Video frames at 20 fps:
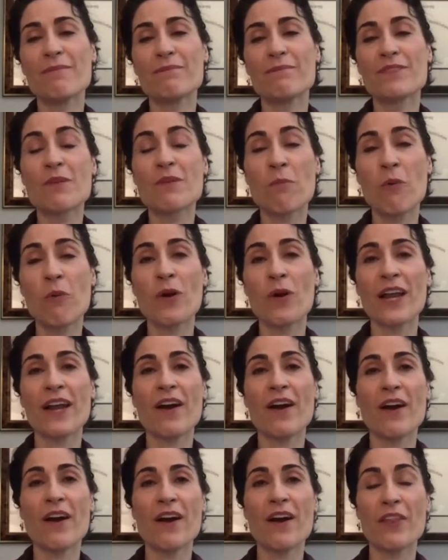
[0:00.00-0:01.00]
supporting
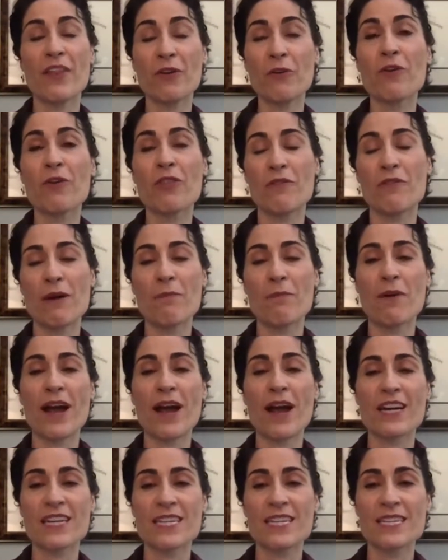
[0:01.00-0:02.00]
the growth of our
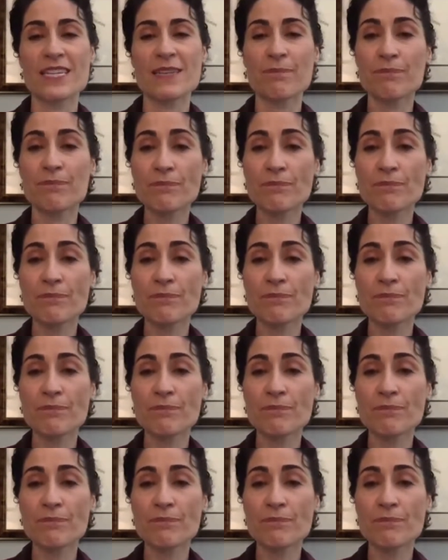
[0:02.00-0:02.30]
practice.